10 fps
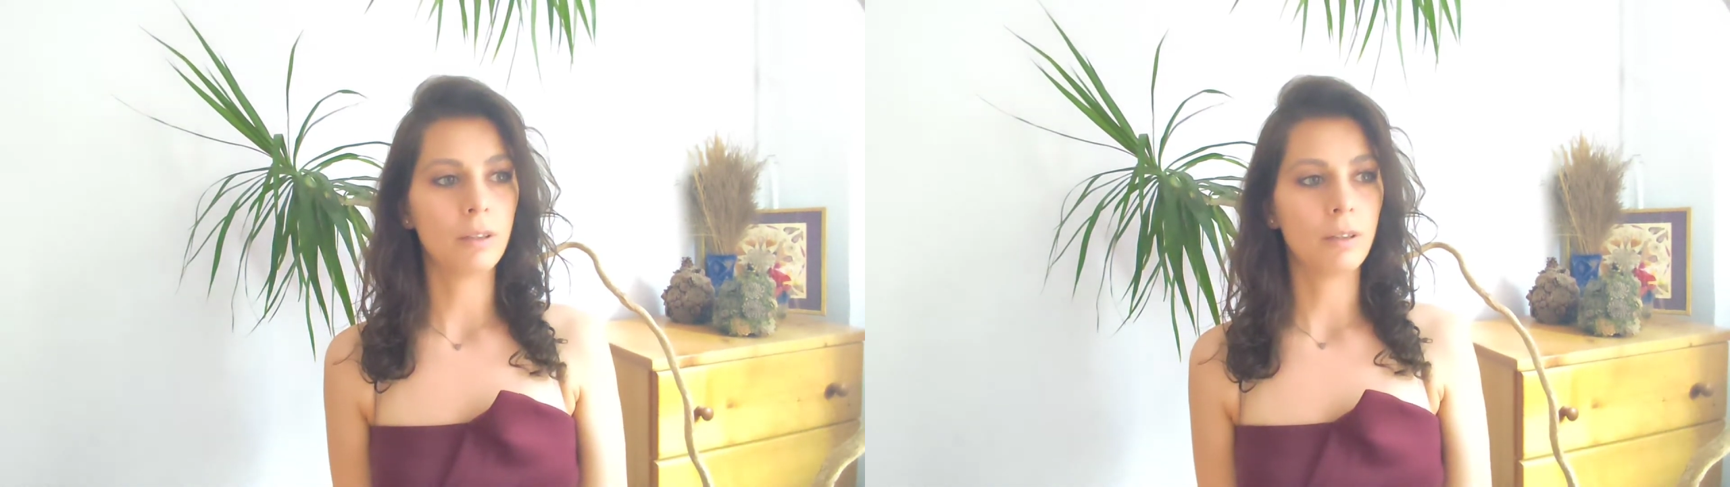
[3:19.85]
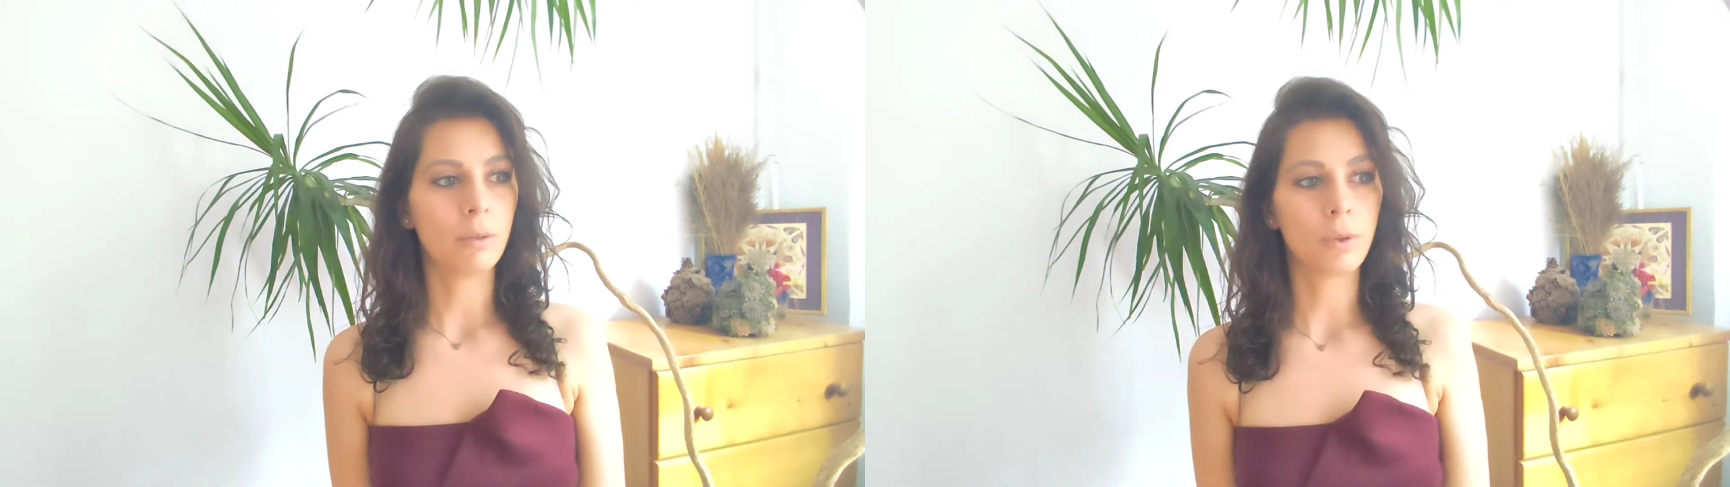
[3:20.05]

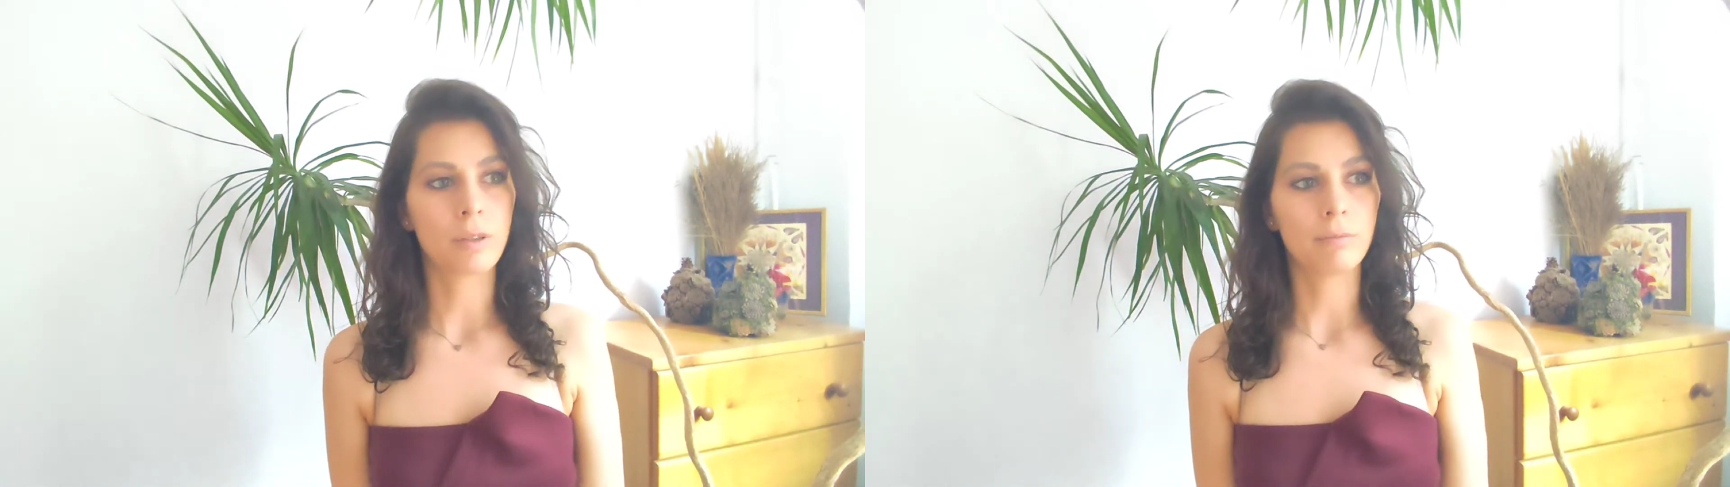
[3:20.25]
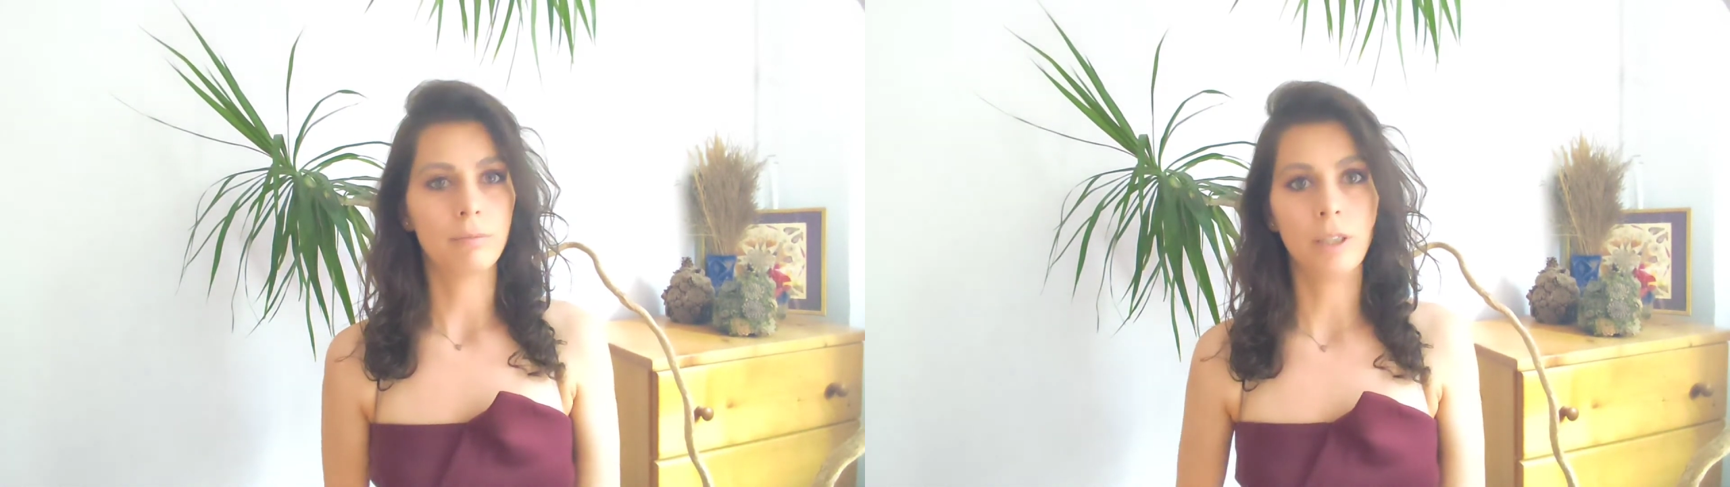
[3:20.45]

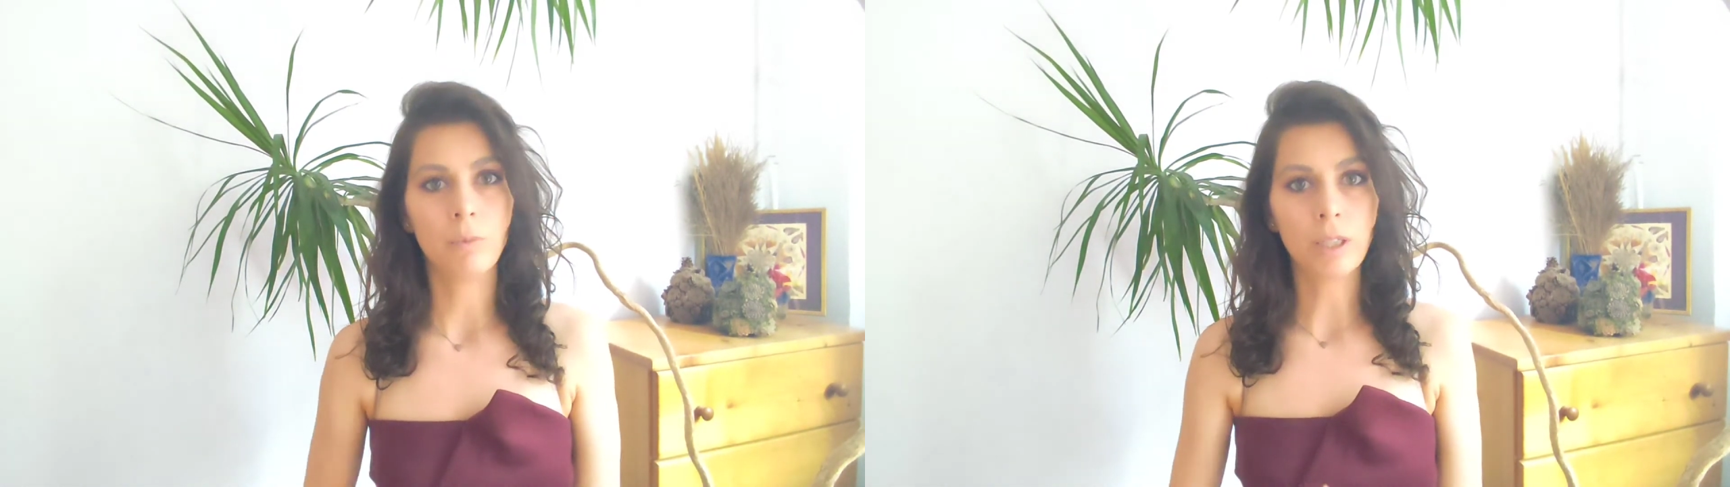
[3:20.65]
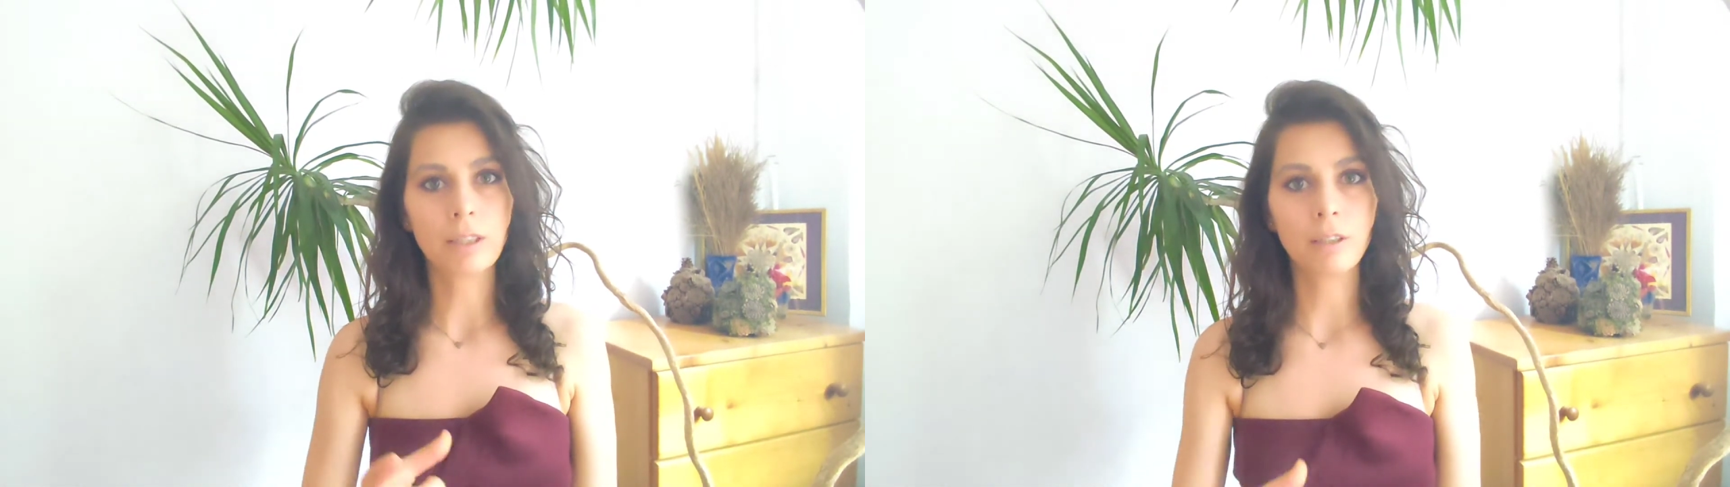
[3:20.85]
or in what